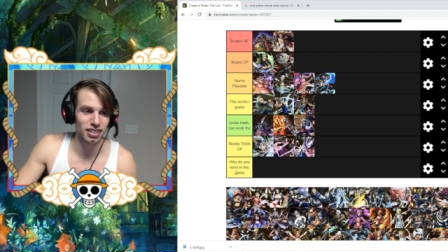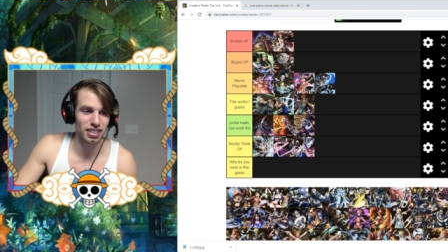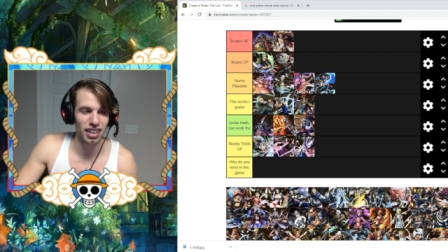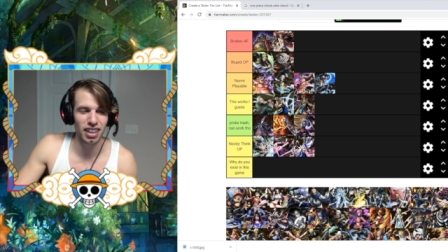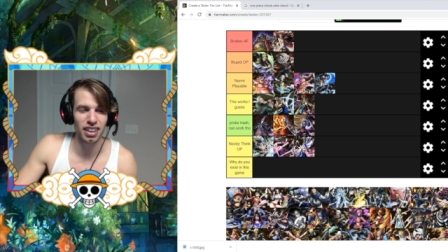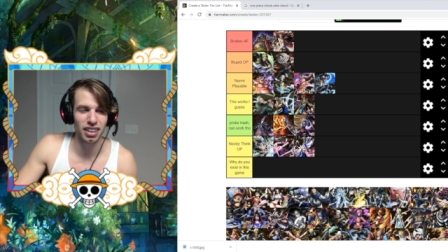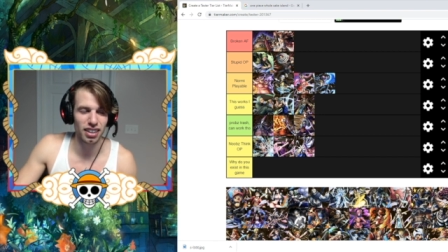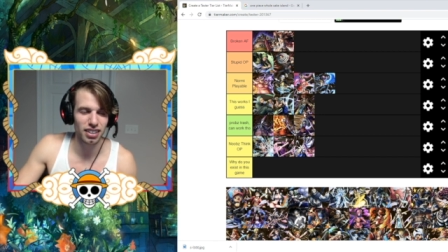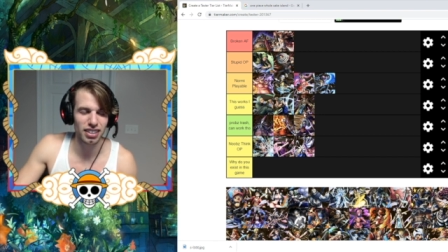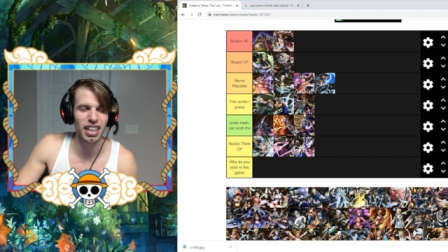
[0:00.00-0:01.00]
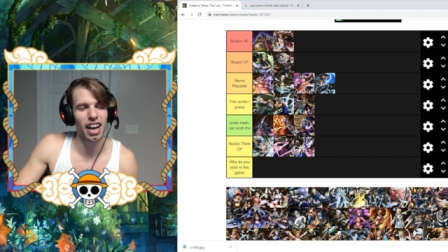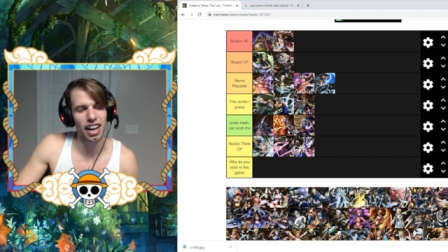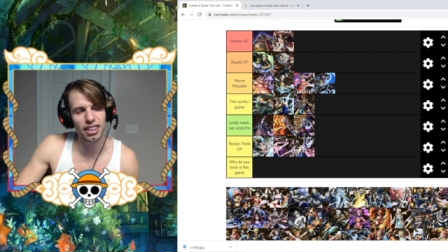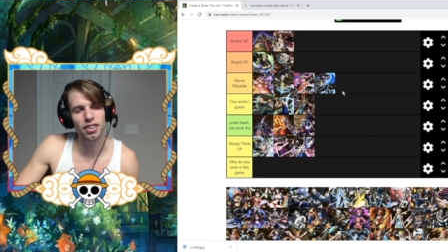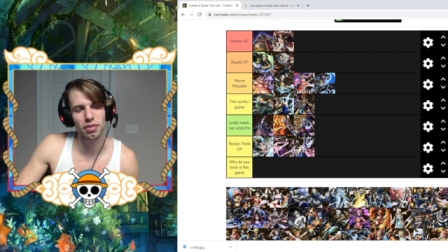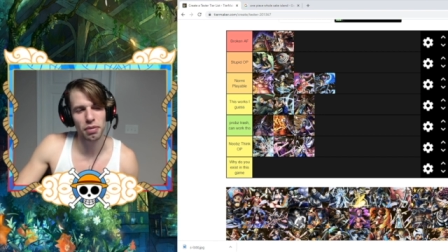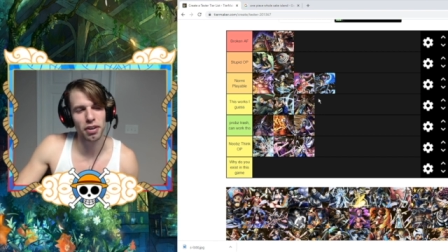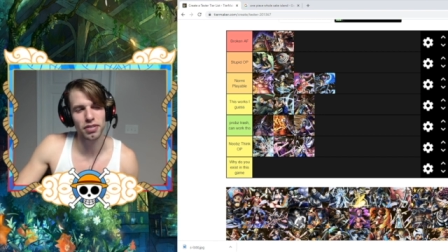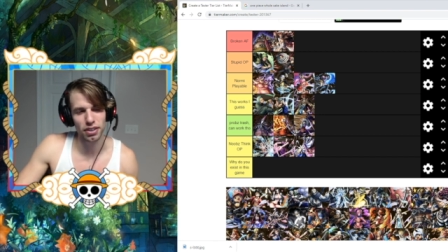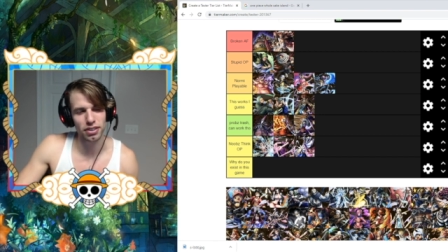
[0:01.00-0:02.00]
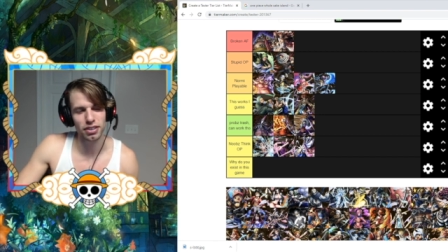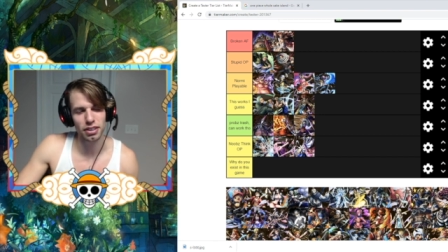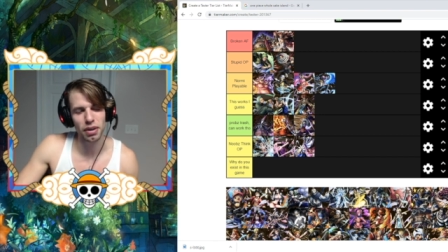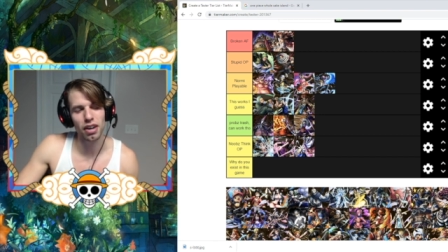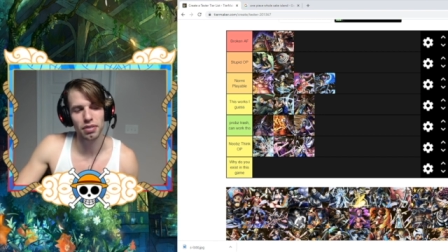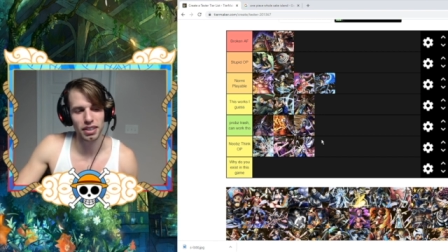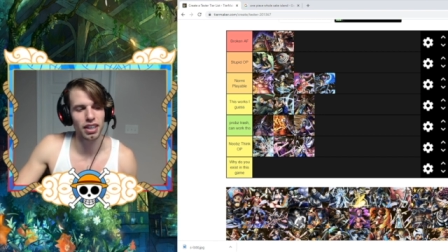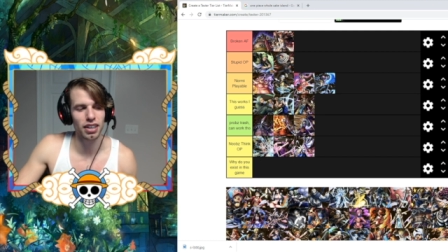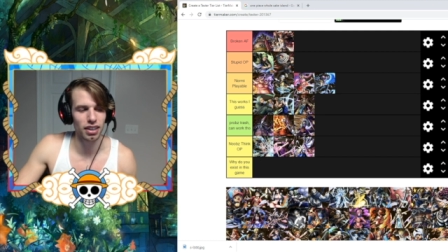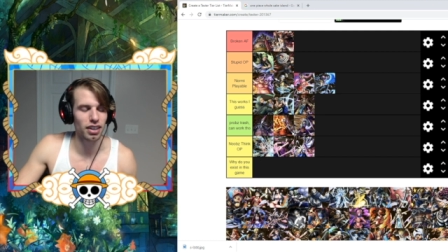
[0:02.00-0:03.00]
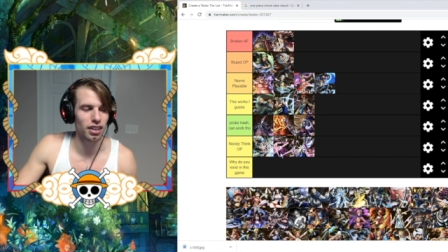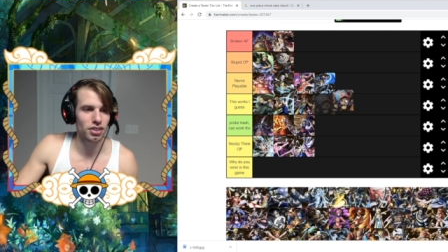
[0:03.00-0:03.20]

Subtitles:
Yeah, I'd throw him above those three, probably. Yeah.